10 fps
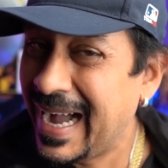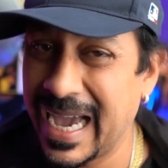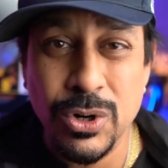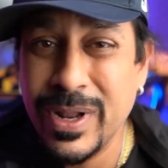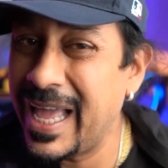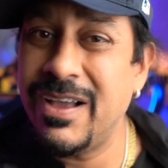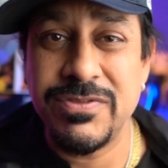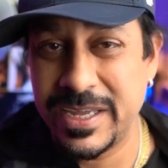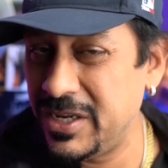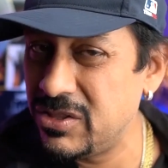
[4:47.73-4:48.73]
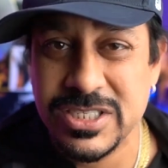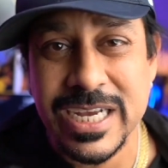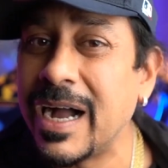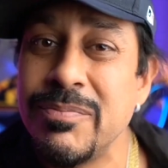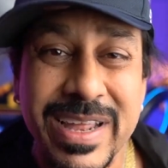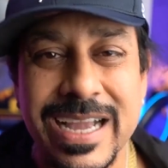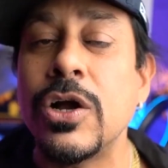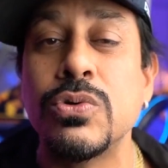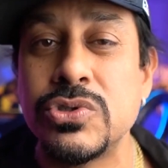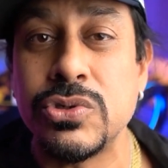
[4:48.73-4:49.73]
I don't have another job that I
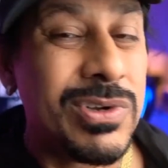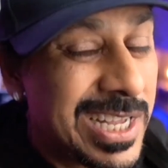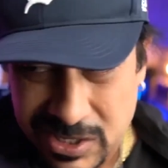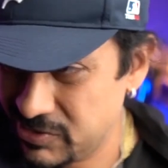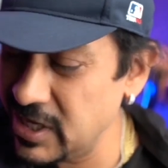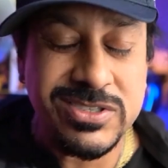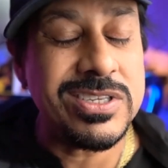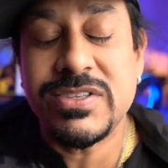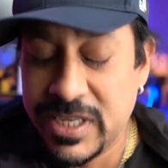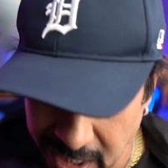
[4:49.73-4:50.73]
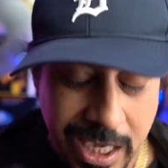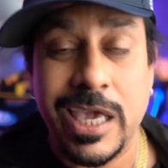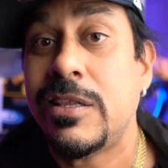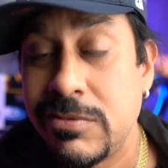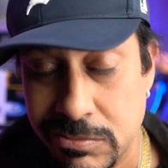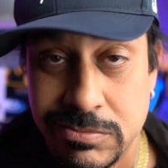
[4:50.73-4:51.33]
go to. This is it.